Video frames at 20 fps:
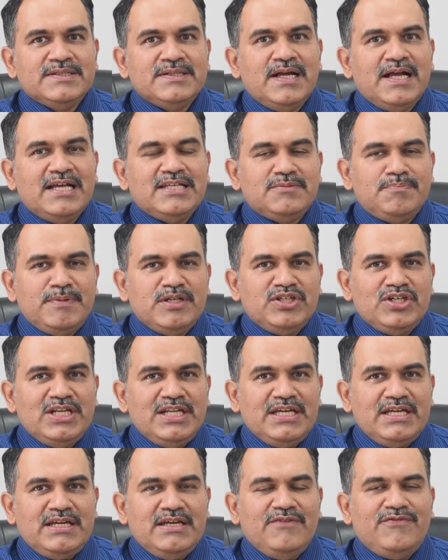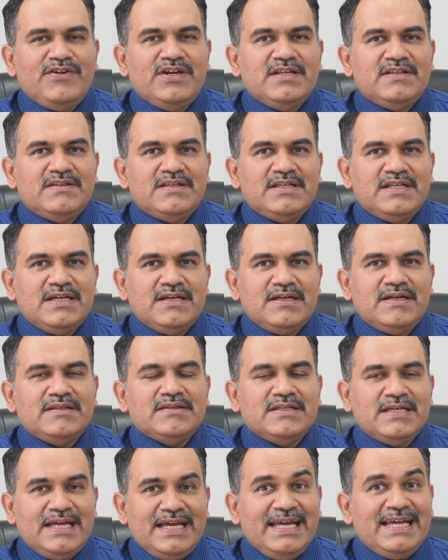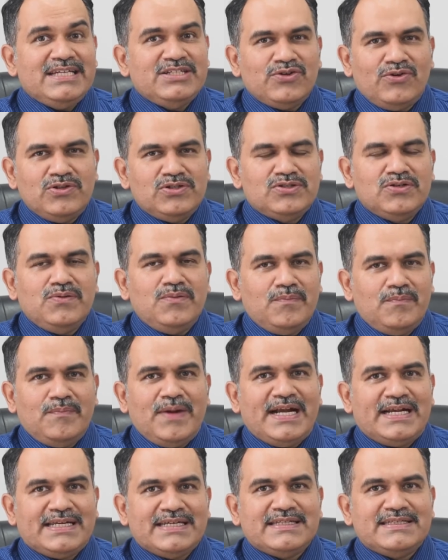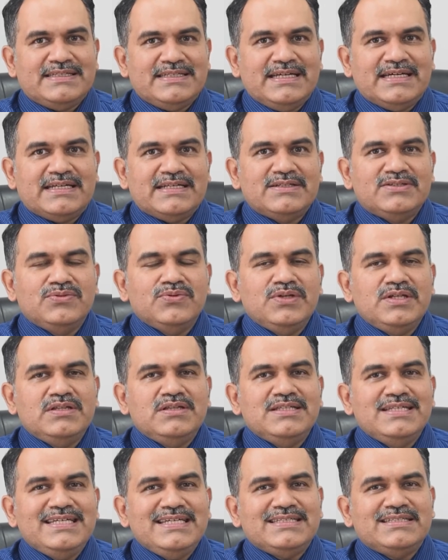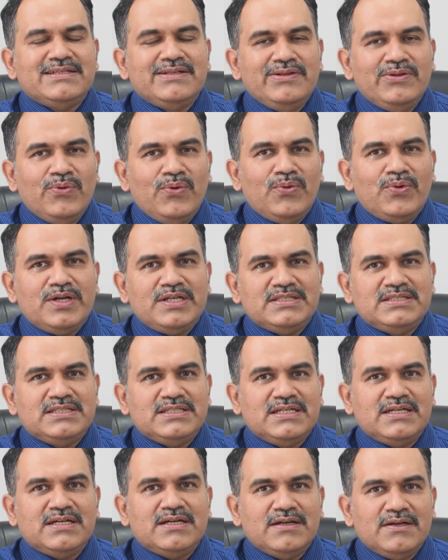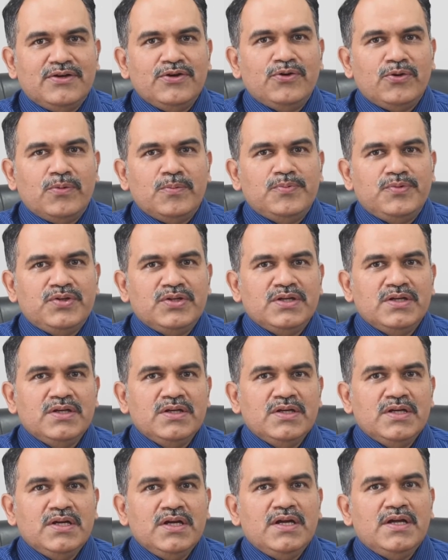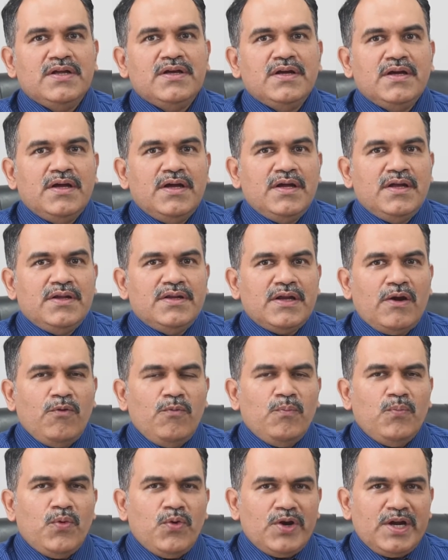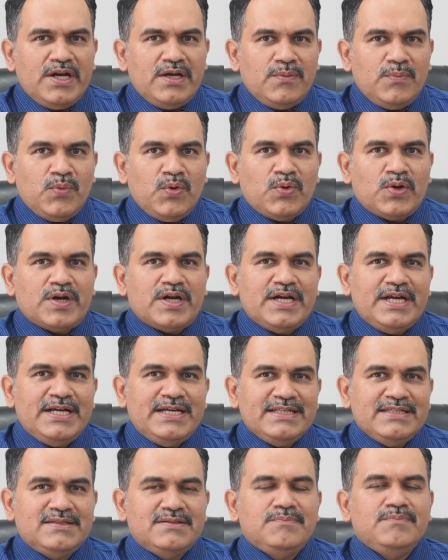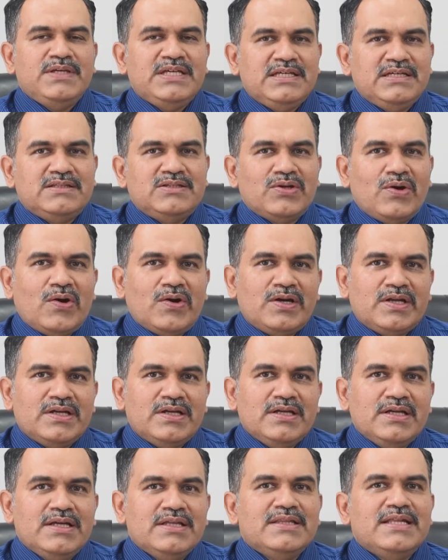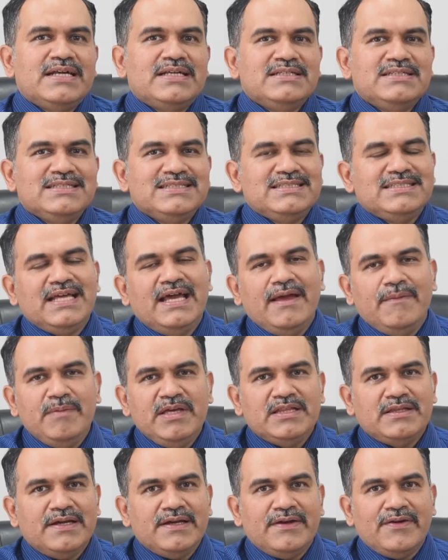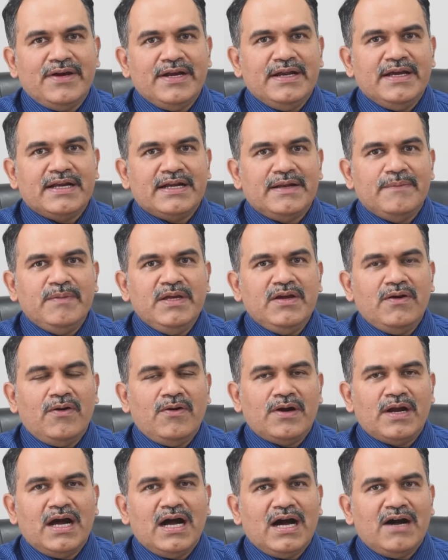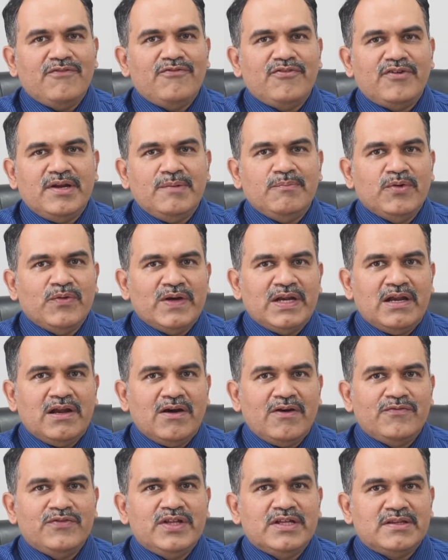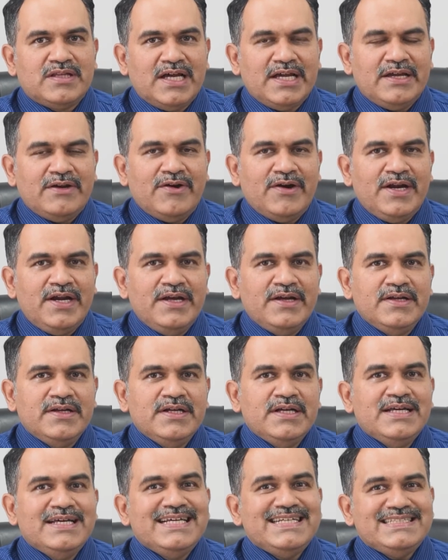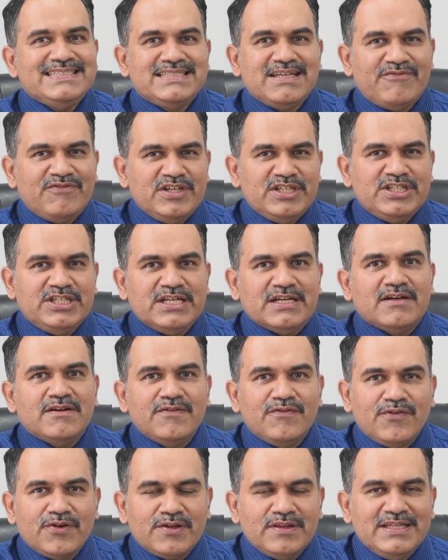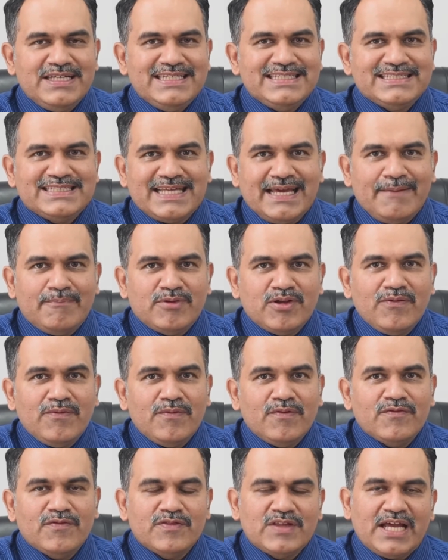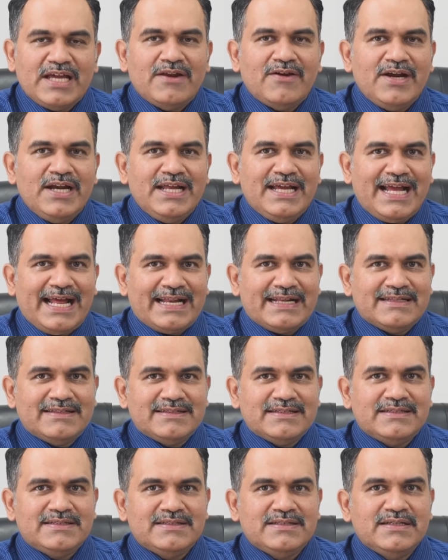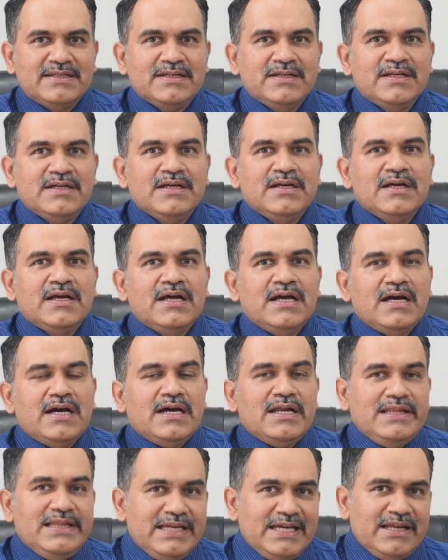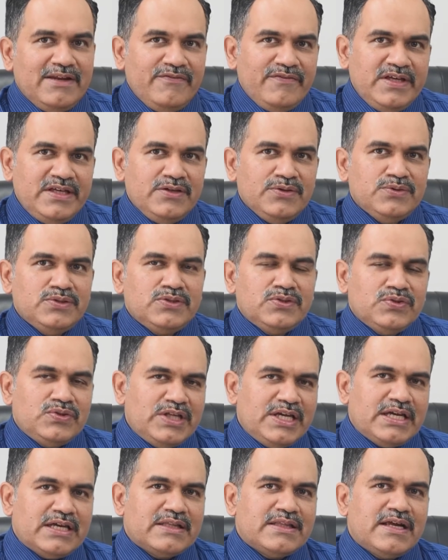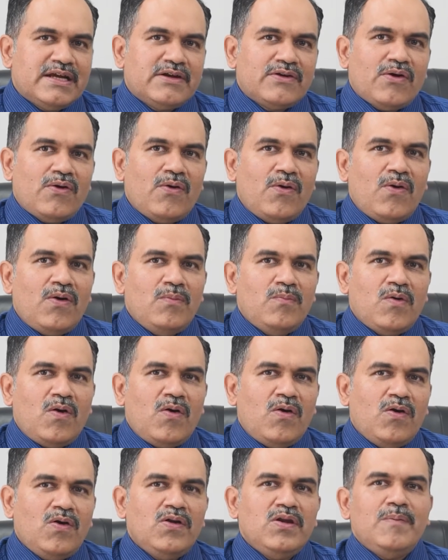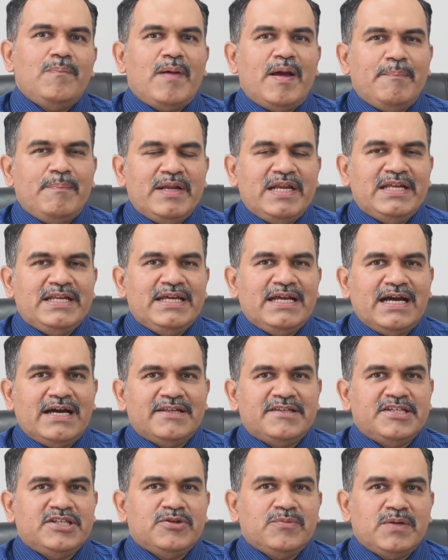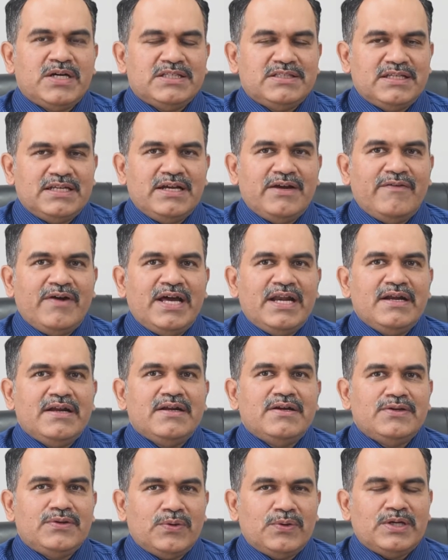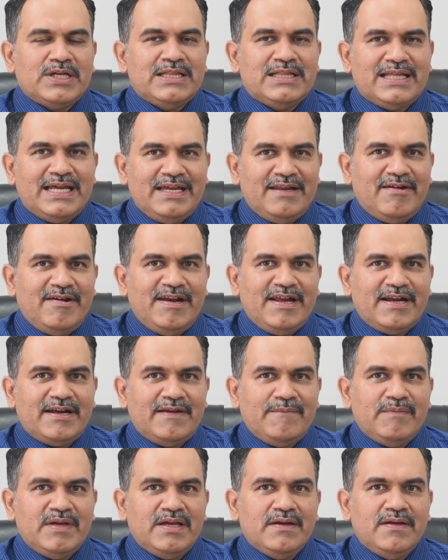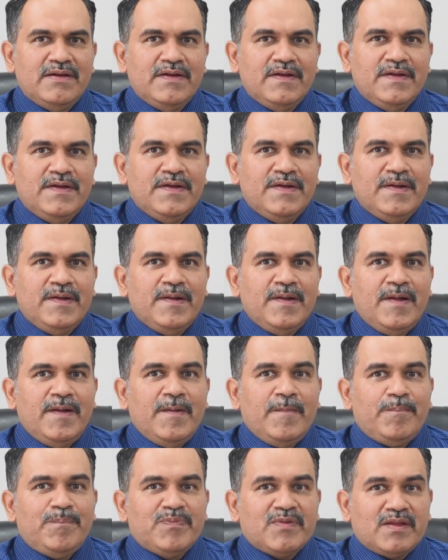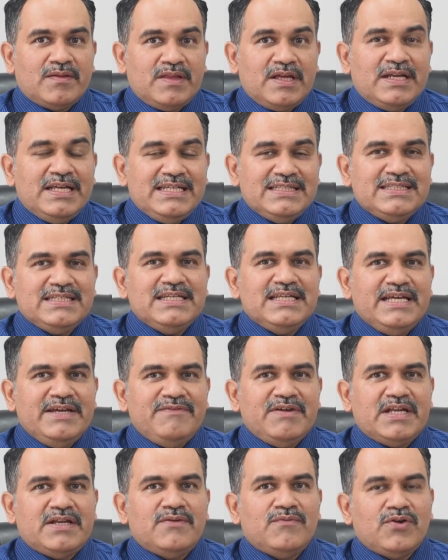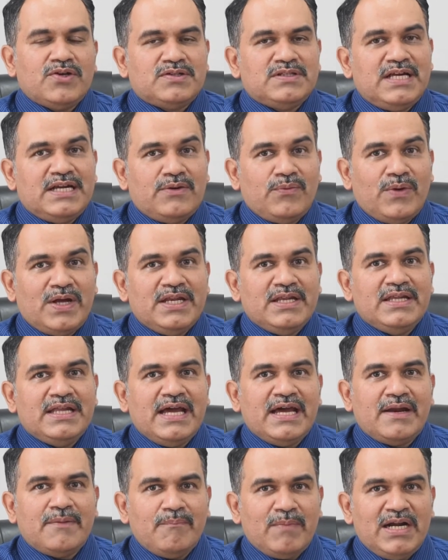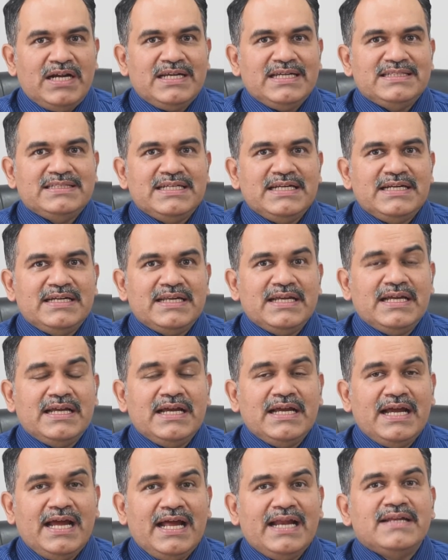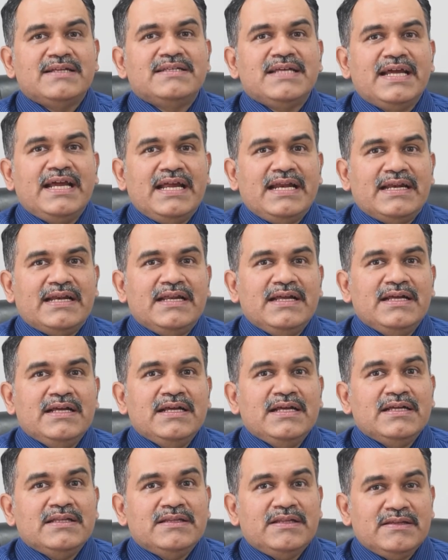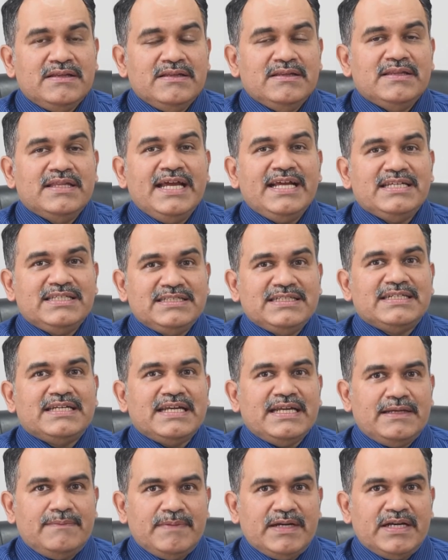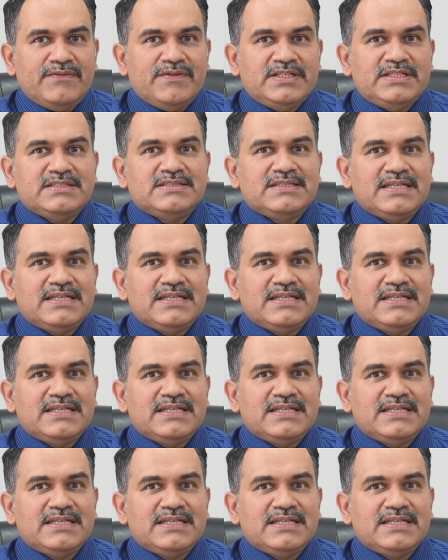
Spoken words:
especially if it is in the age also matters here. So, in these low risk groups, now more and more it is being thought that just hemithyroidectomy or half removal of the thyroid is sufficient for these types of thyroid cancers. Earlier, we used to think that all papillary carcinomas require total thyroidectomy. The reason given was that one, they are multicentric, and second, the next treatment, which is